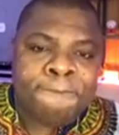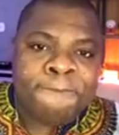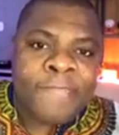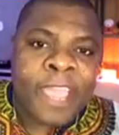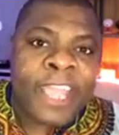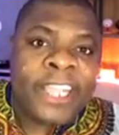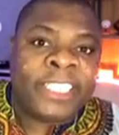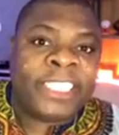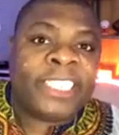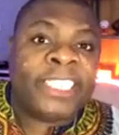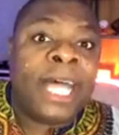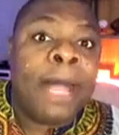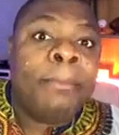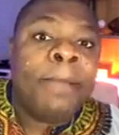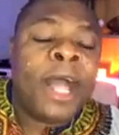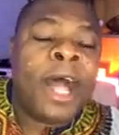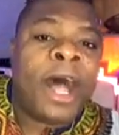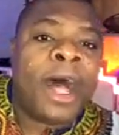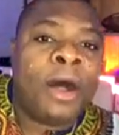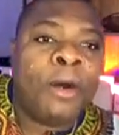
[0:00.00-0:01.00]

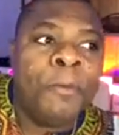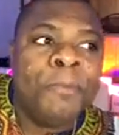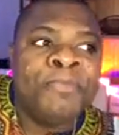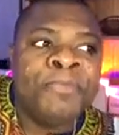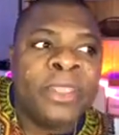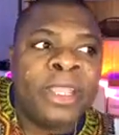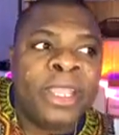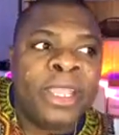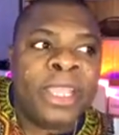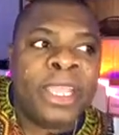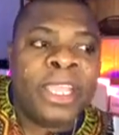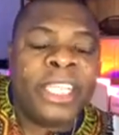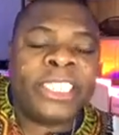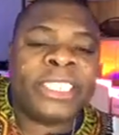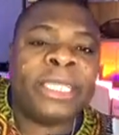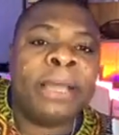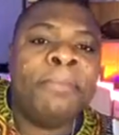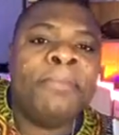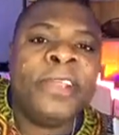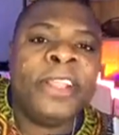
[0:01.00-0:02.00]
somehow it is
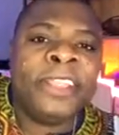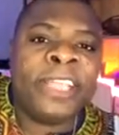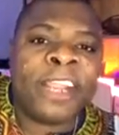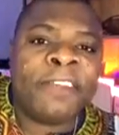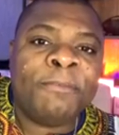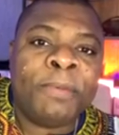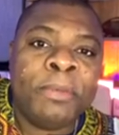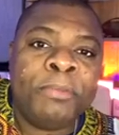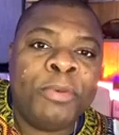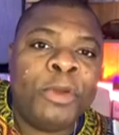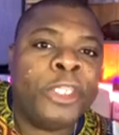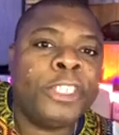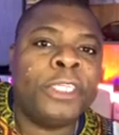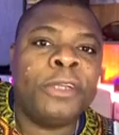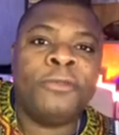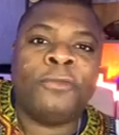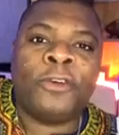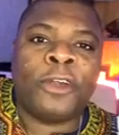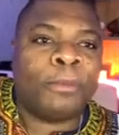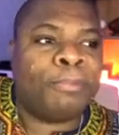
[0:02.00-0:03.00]
something that I've been preaching for
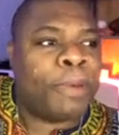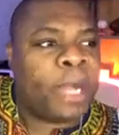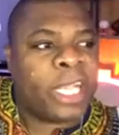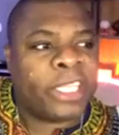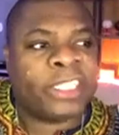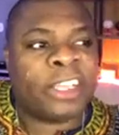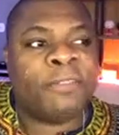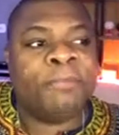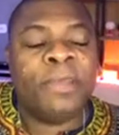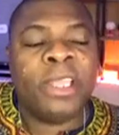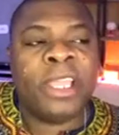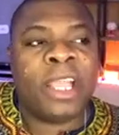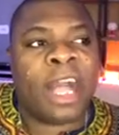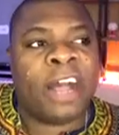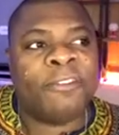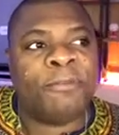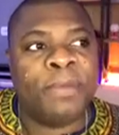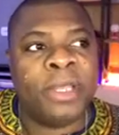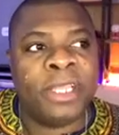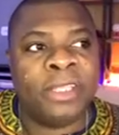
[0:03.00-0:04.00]
the past. I've been
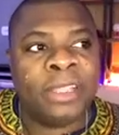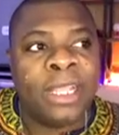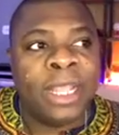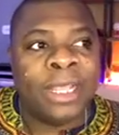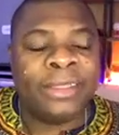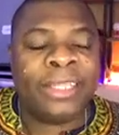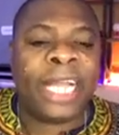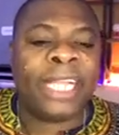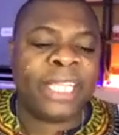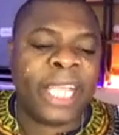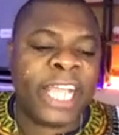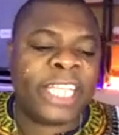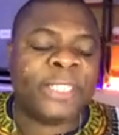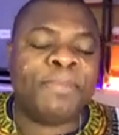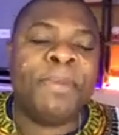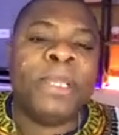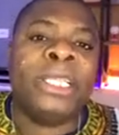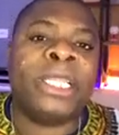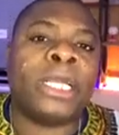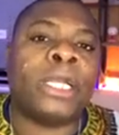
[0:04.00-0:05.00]
that has been the
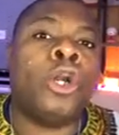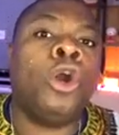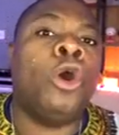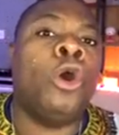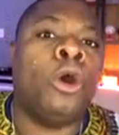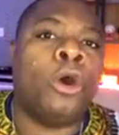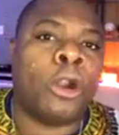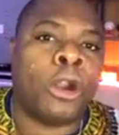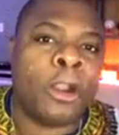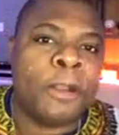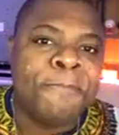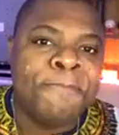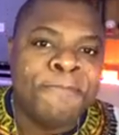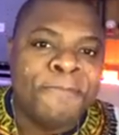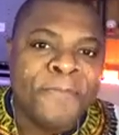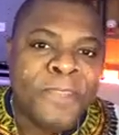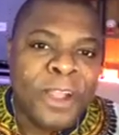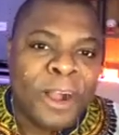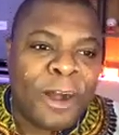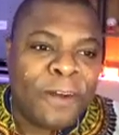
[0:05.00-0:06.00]
core
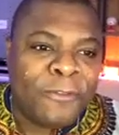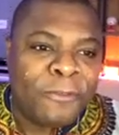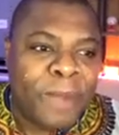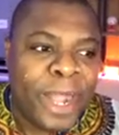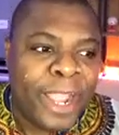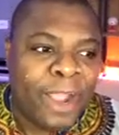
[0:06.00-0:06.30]
of my